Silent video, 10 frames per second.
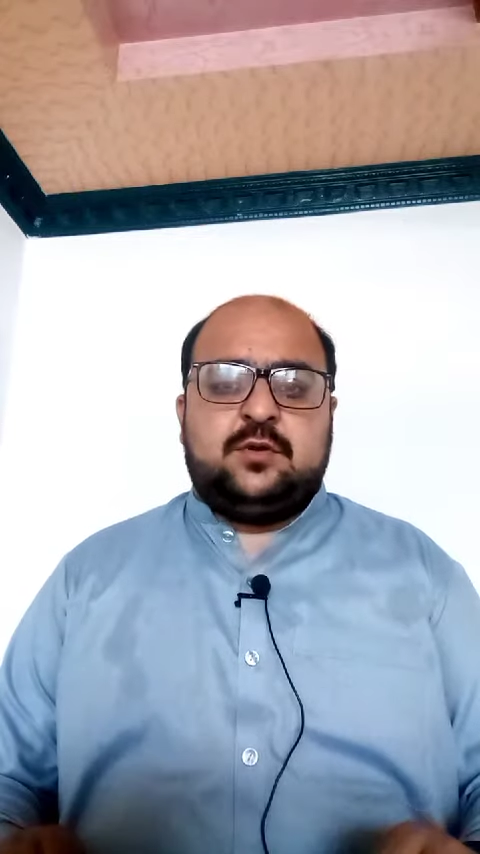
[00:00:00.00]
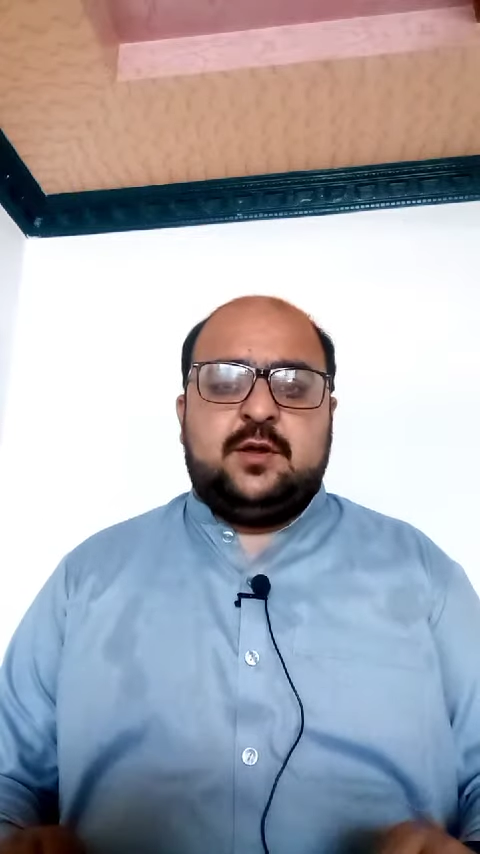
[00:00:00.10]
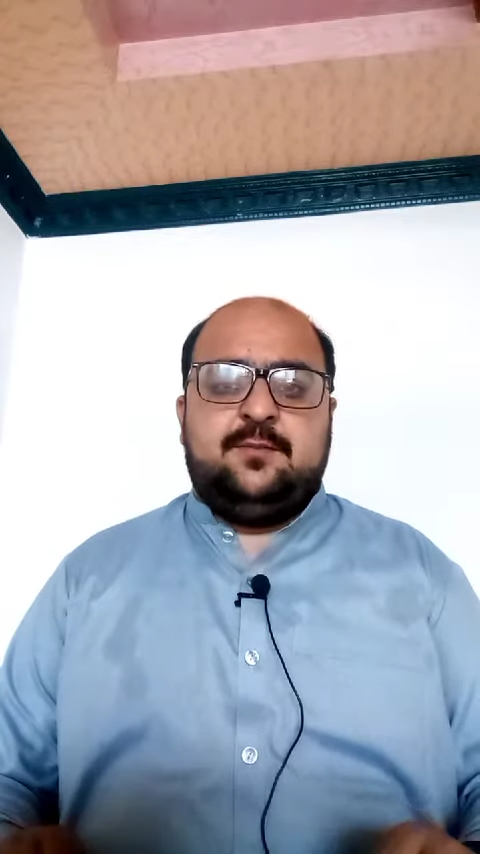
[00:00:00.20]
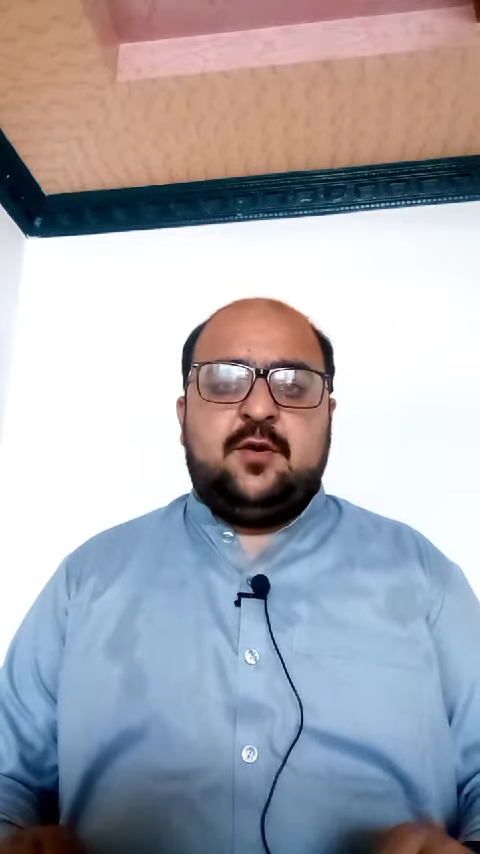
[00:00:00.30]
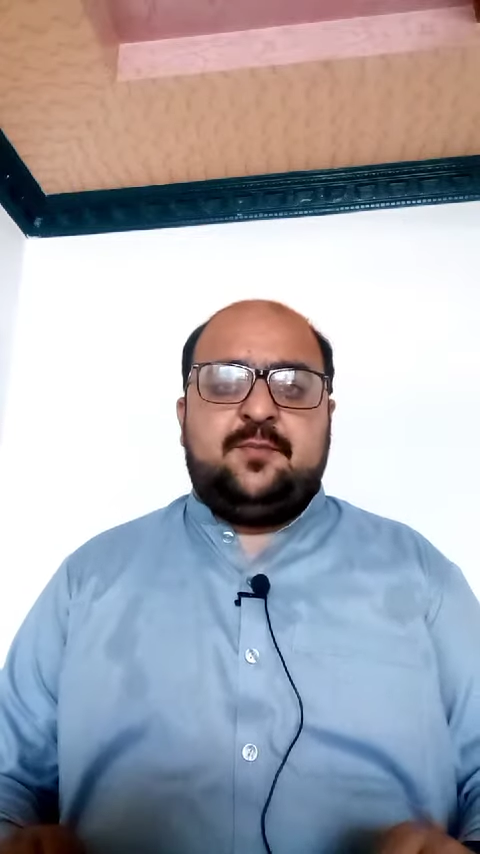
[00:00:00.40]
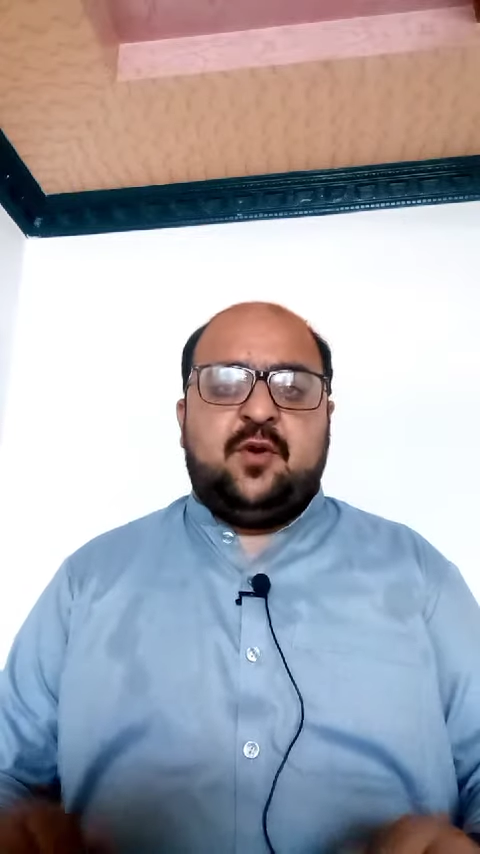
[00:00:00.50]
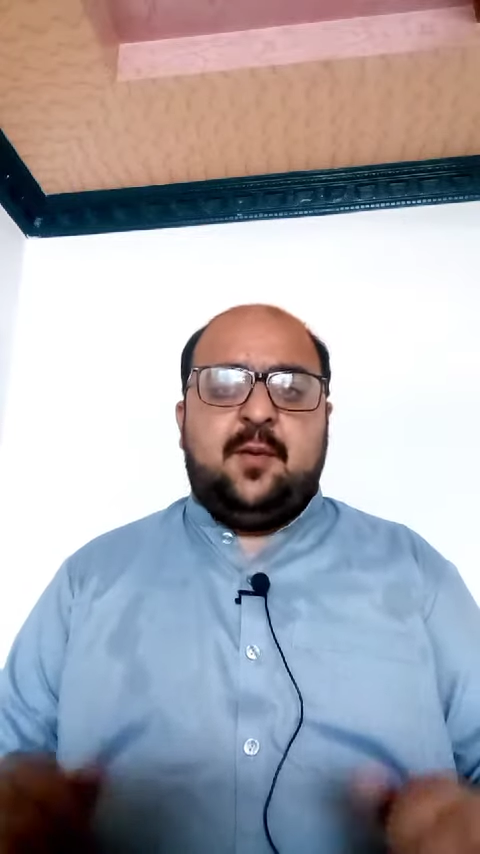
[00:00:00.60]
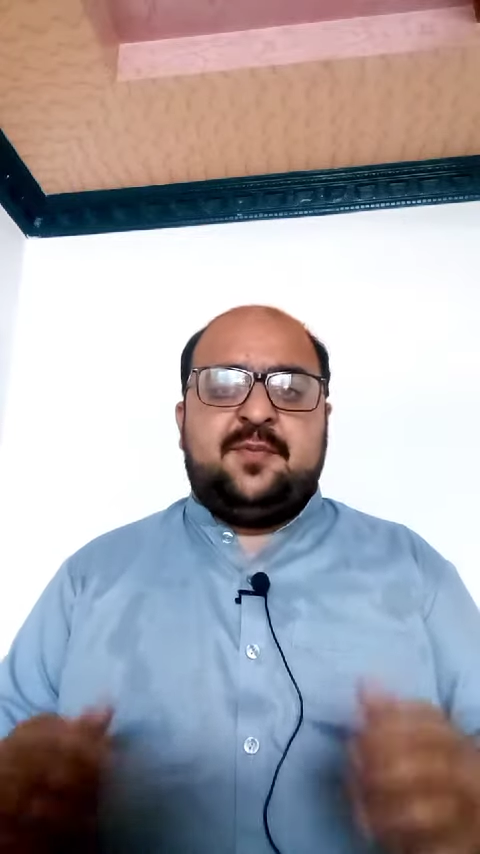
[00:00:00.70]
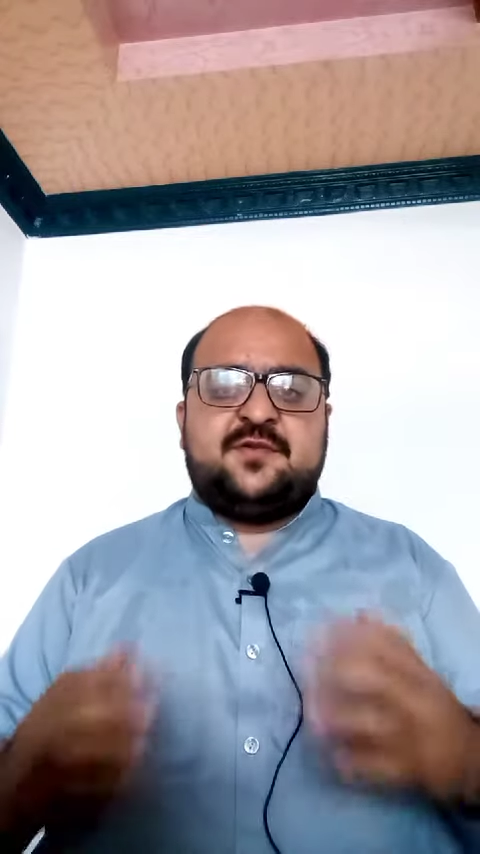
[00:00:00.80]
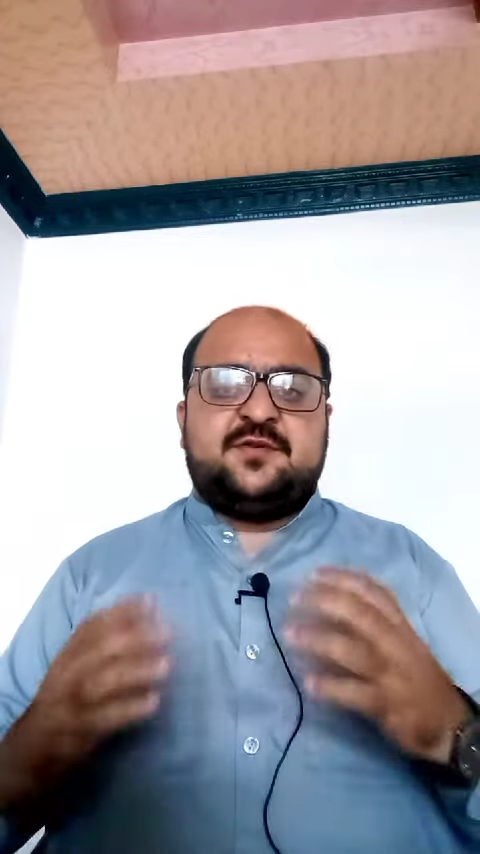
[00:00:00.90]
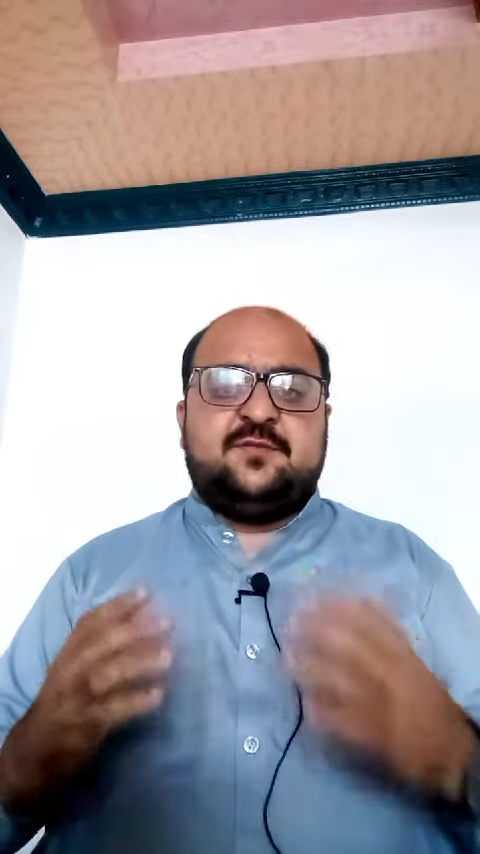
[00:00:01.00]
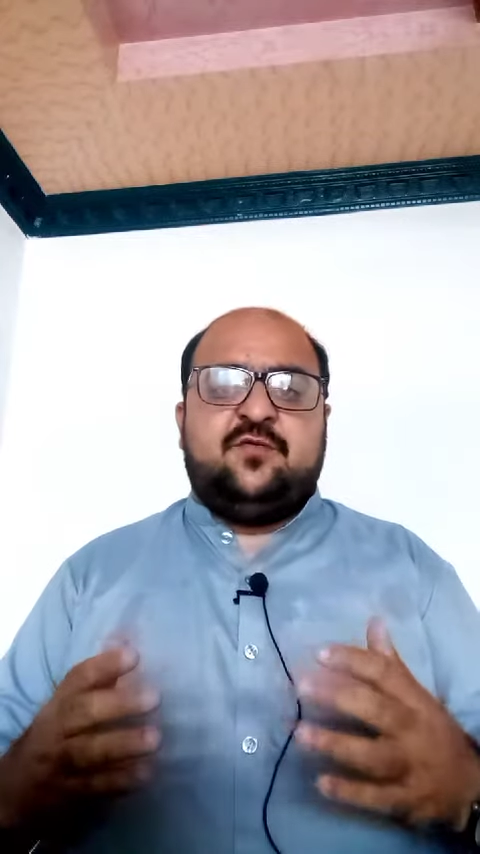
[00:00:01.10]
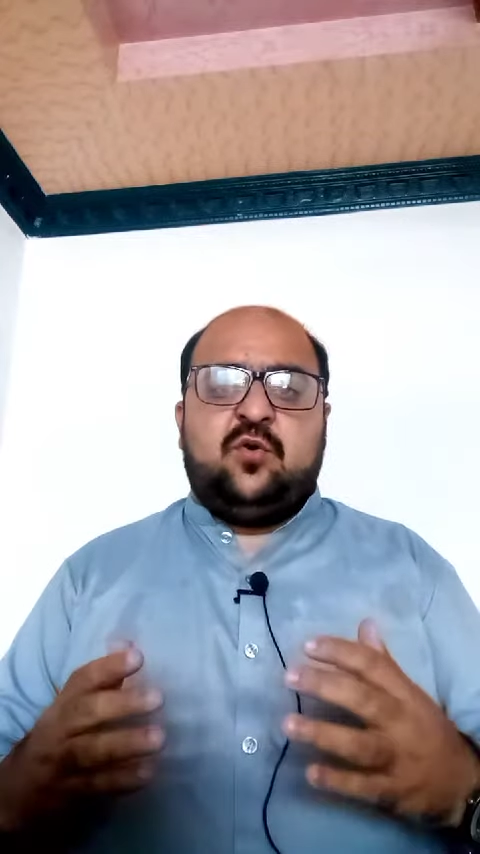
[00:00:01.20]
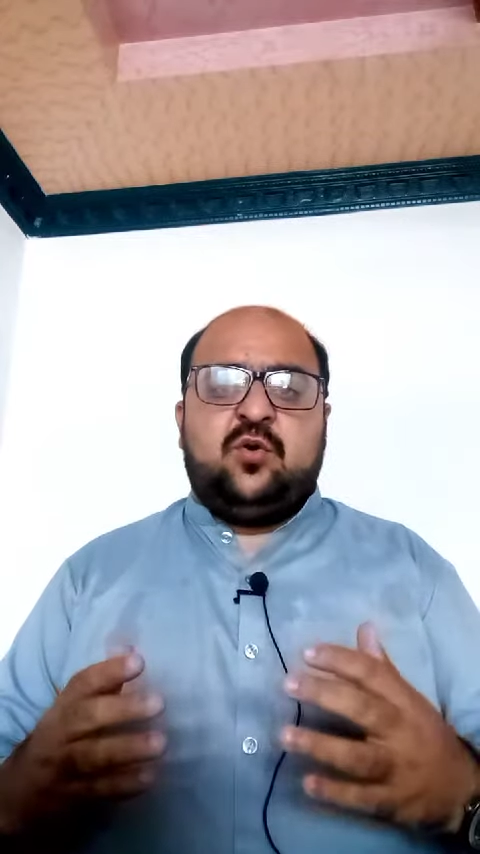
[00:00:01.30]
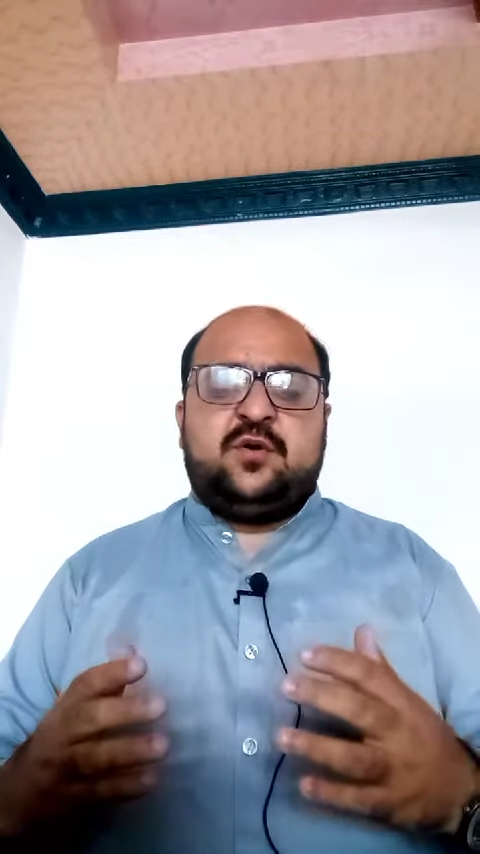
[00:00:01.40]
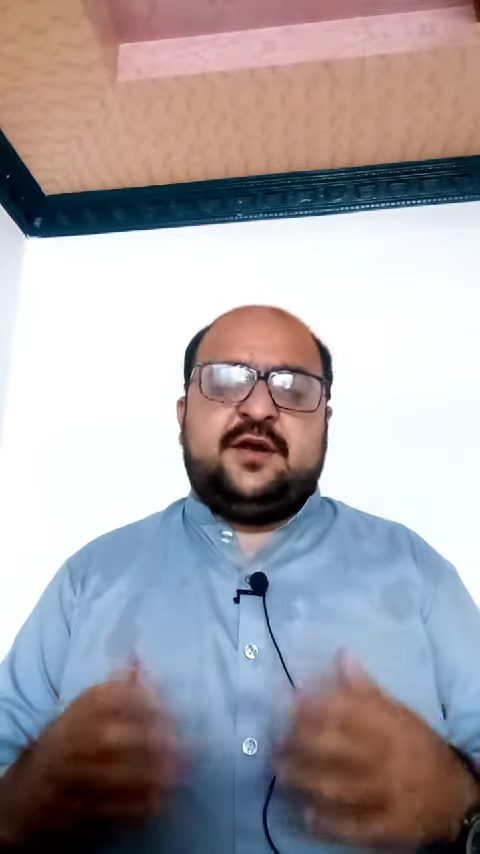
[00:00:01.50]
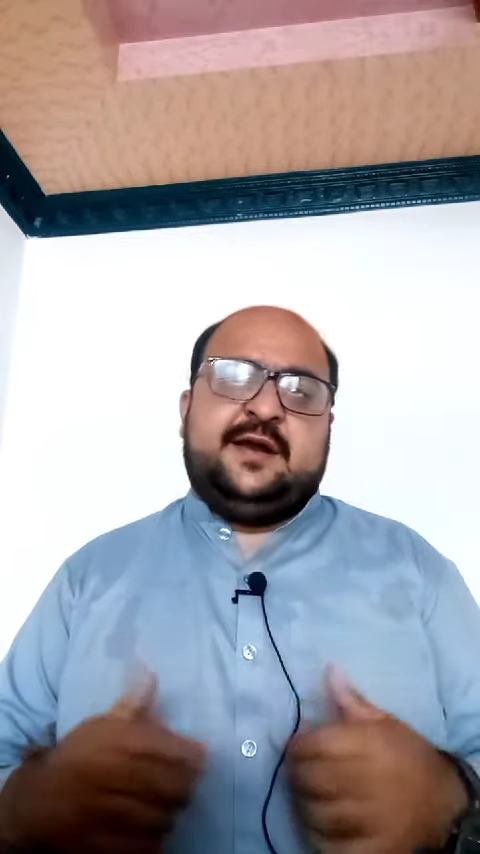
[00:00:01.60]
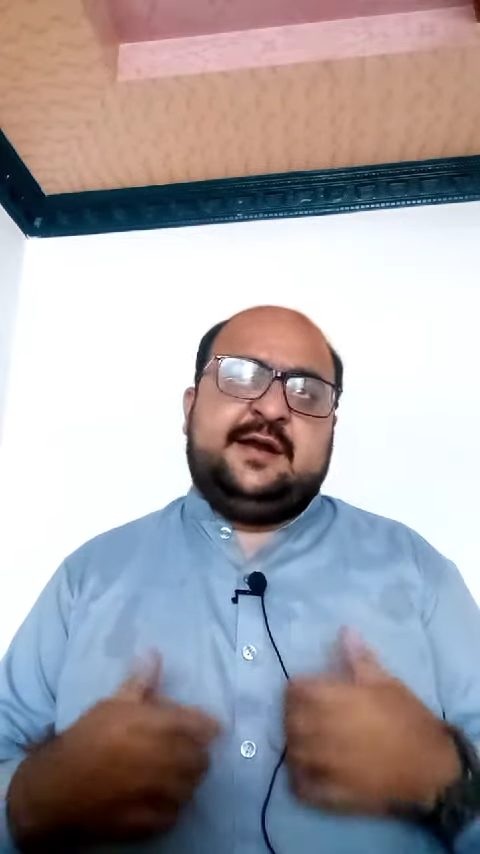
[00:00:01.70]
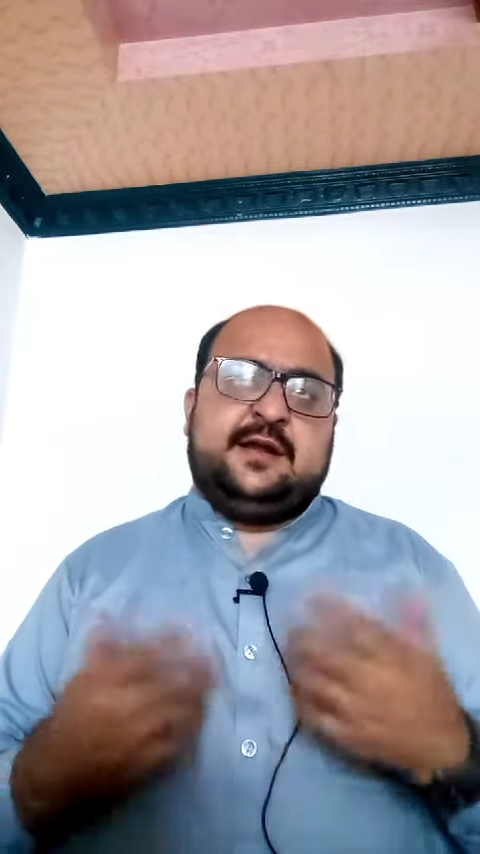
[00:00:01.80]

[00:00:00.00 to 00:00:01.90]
give you a proper support and